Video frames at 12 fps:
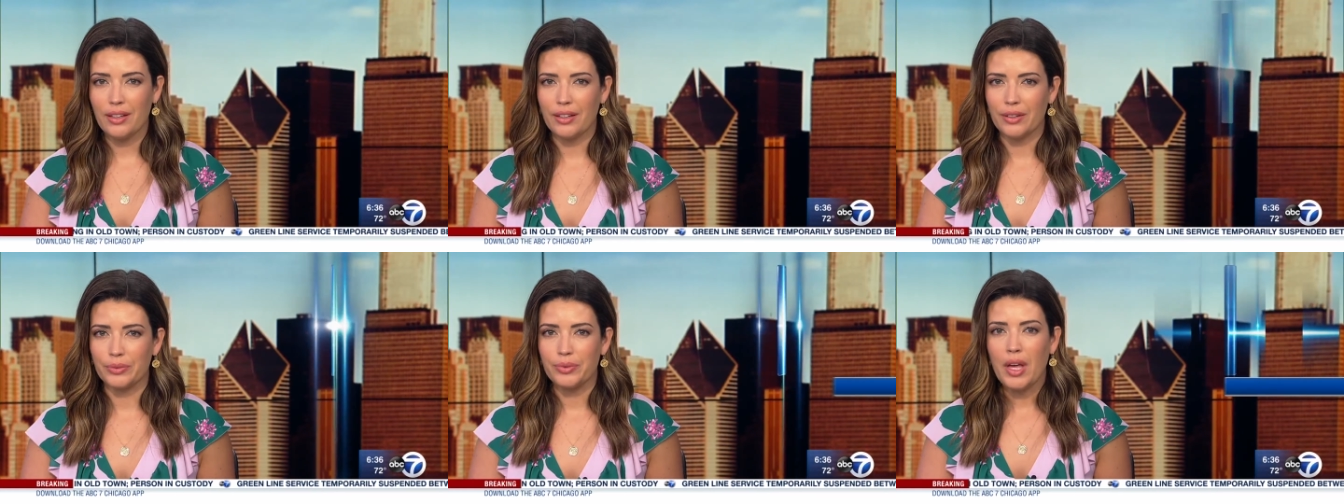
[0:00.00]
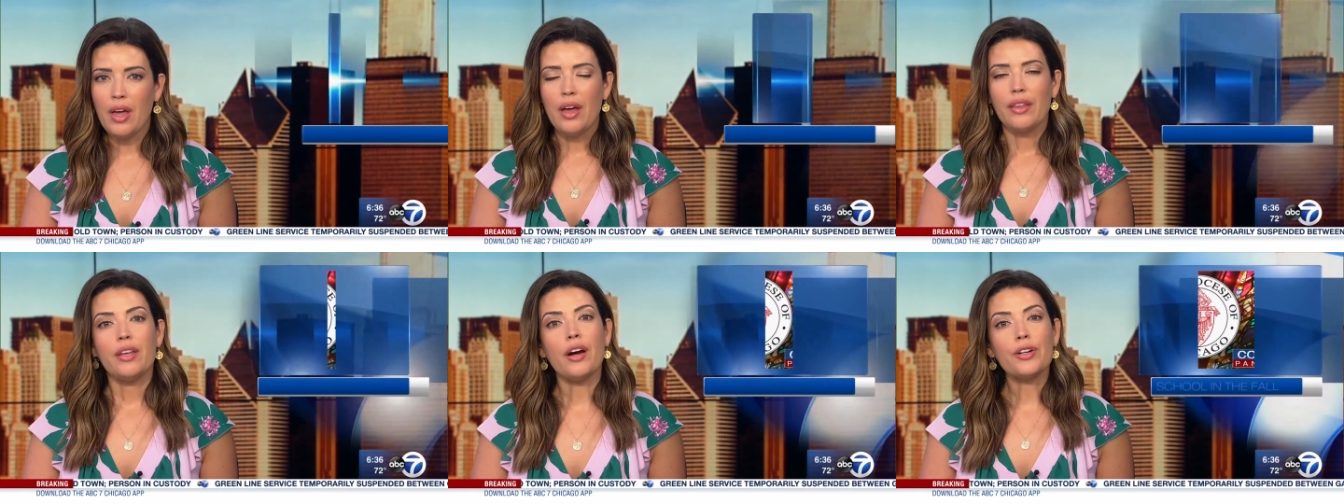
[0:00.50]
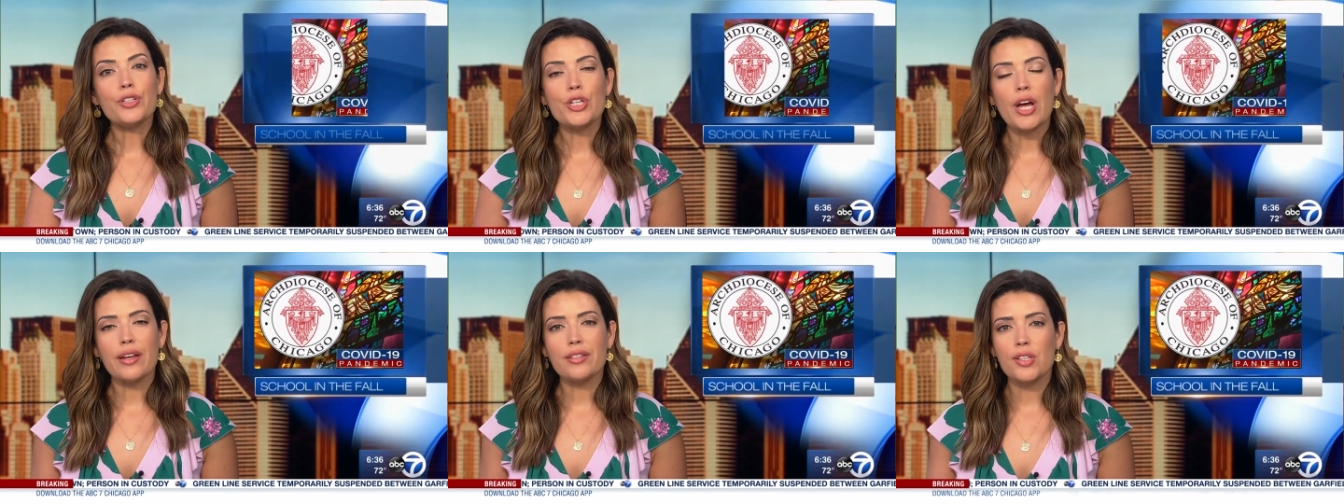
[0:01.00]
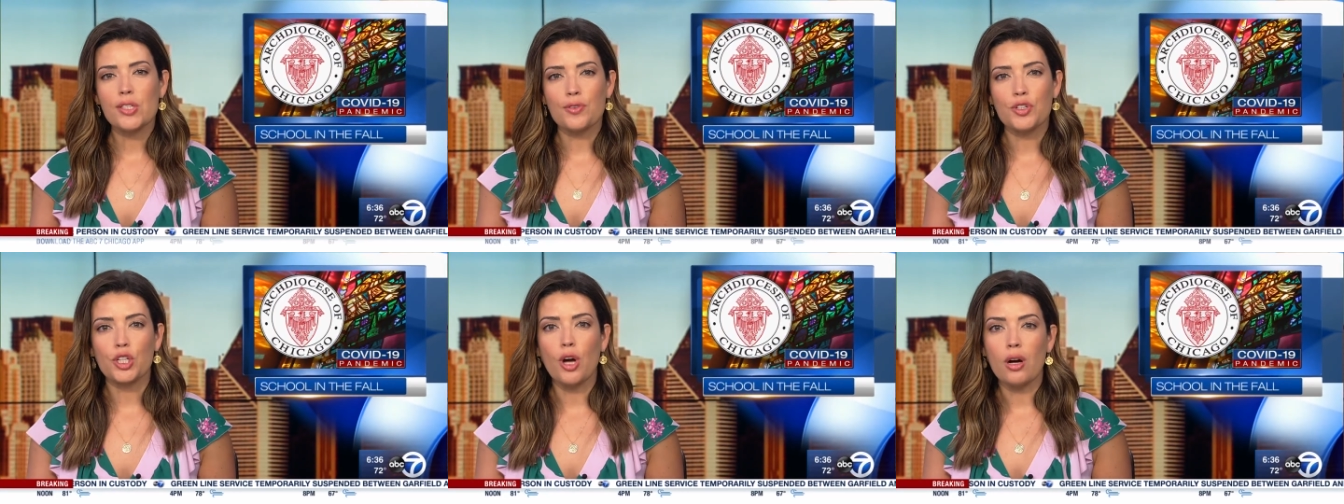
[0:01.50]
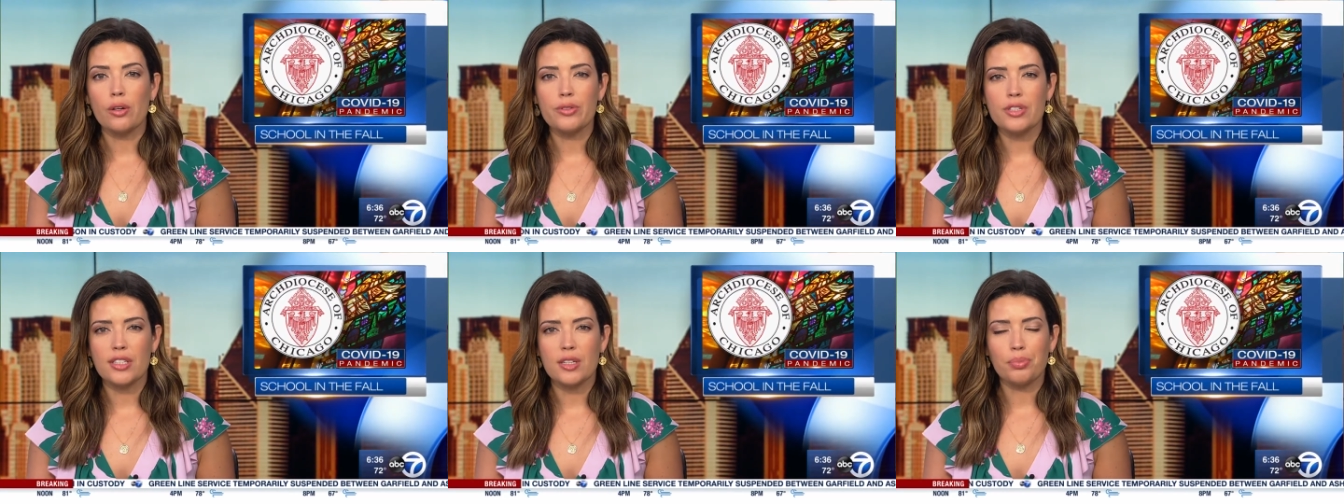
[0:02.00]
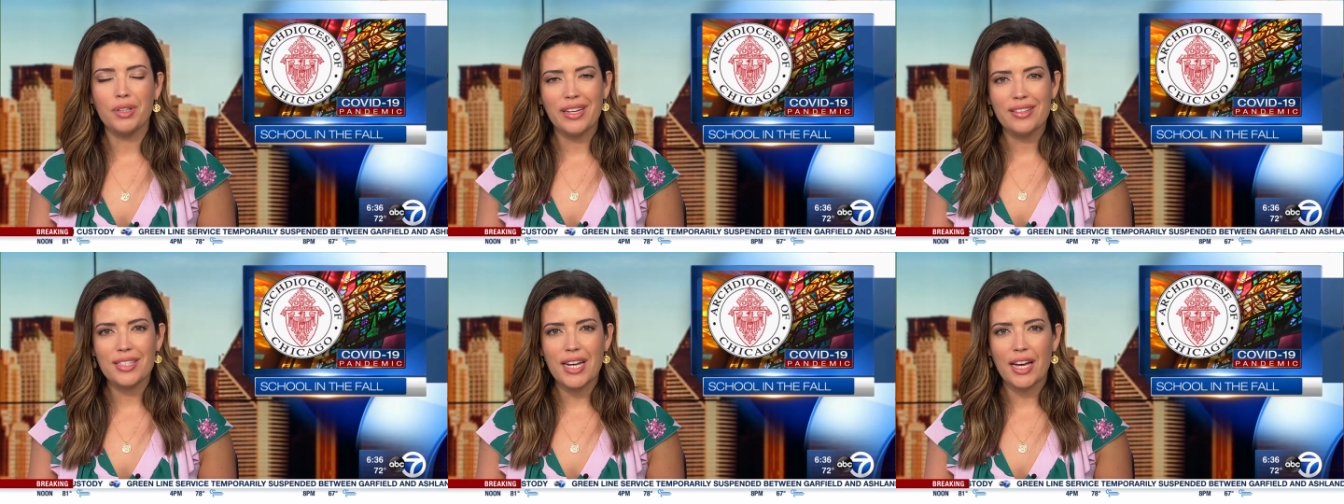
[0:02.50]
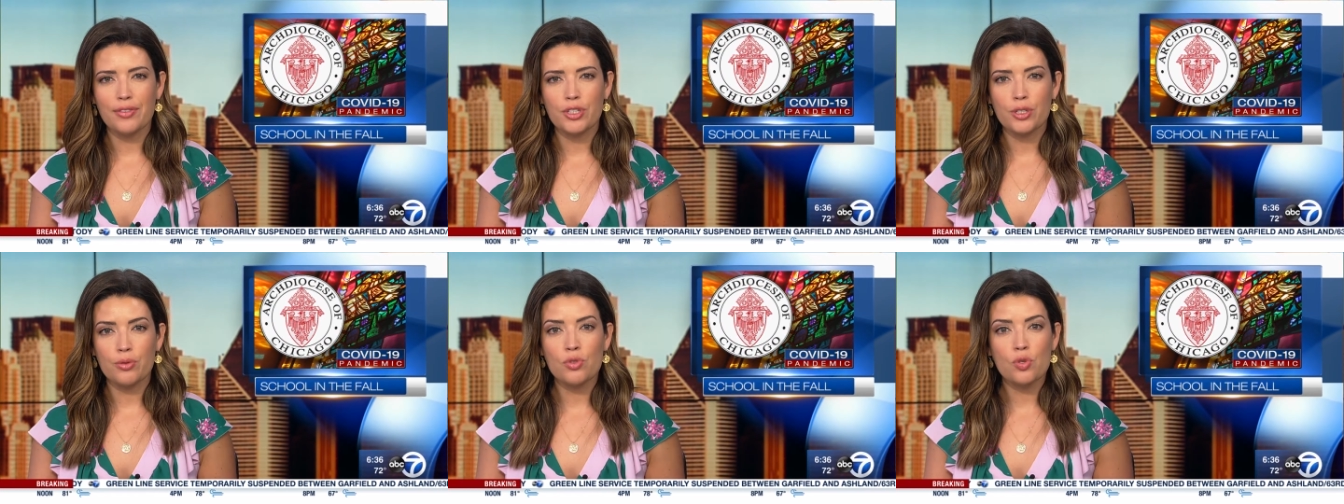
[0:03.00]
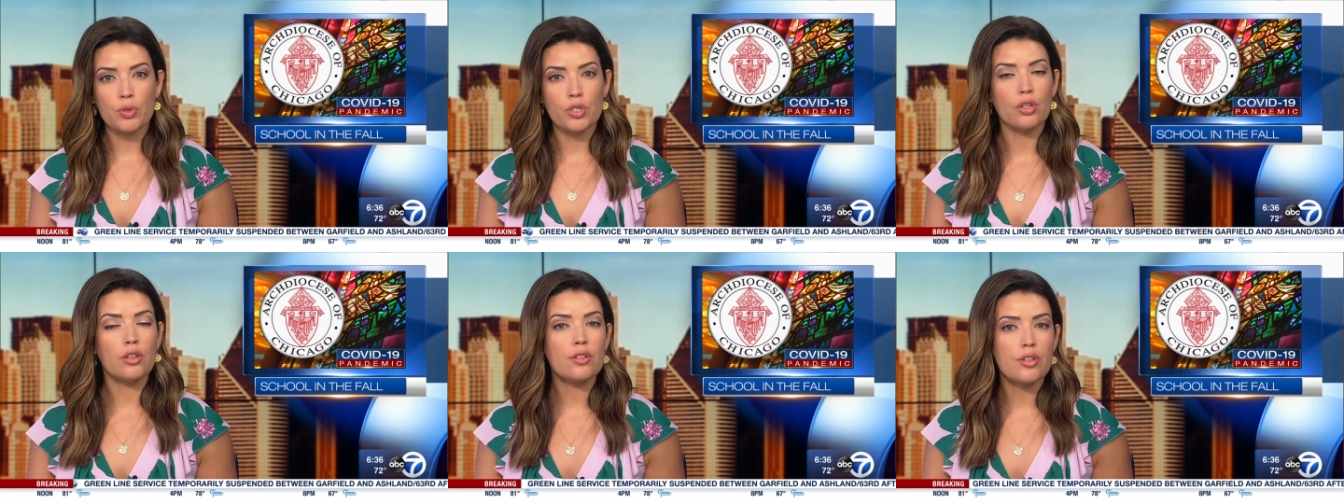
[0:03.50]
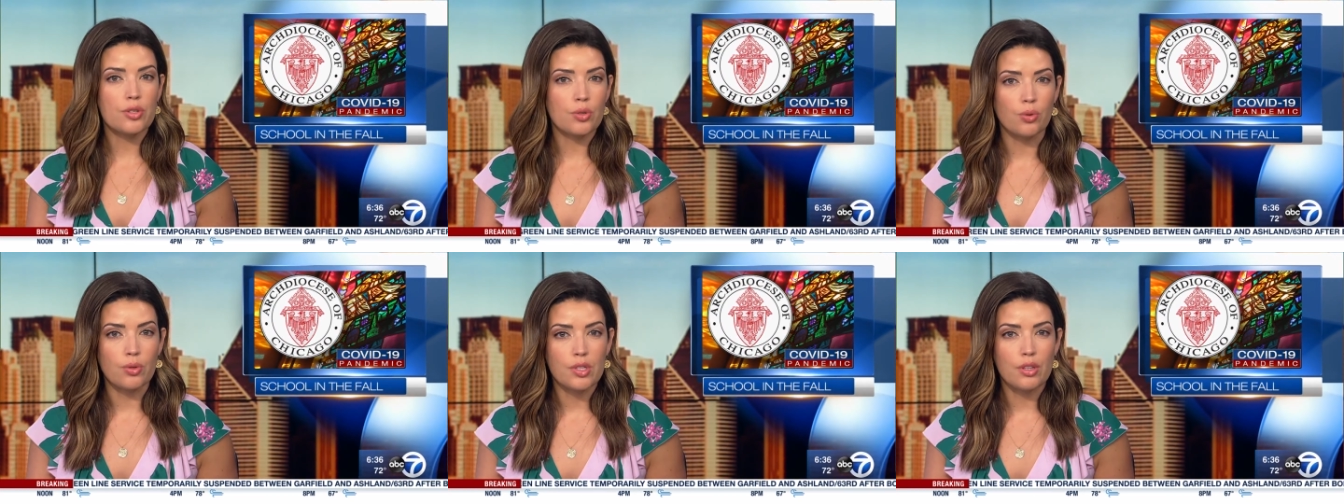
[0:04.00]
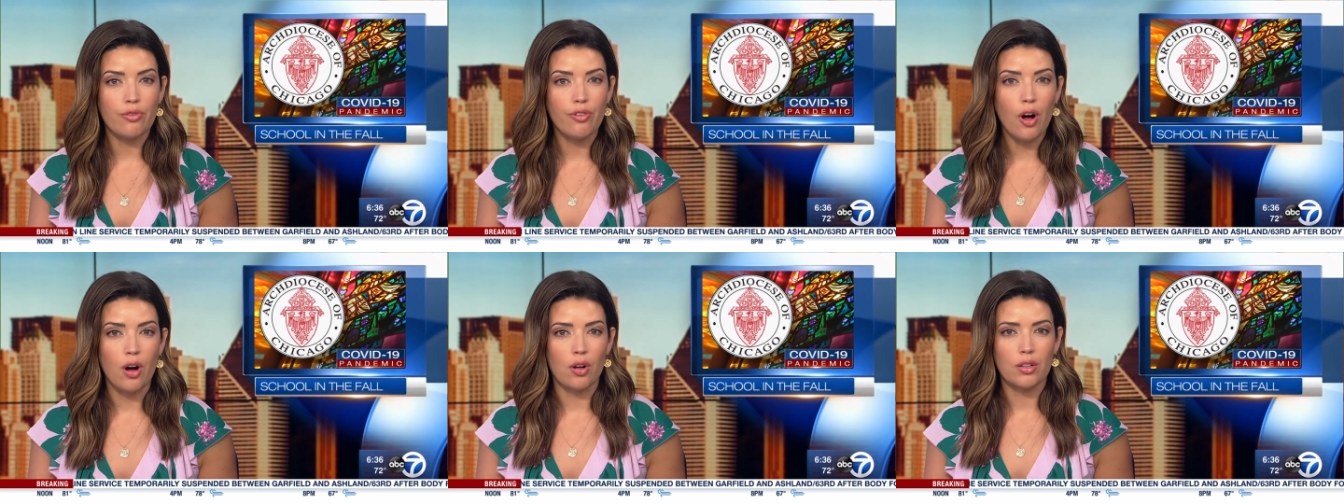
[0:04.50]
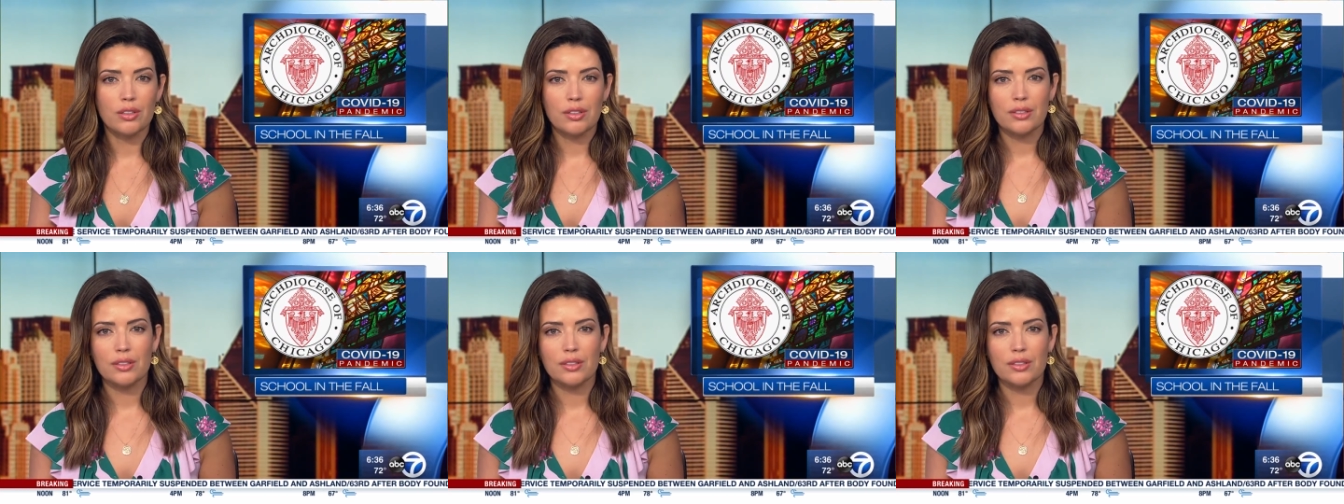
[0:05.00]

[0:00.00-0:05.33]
thank you. The Archdiocese of Chicago says it plans to have students return to schools in the fall.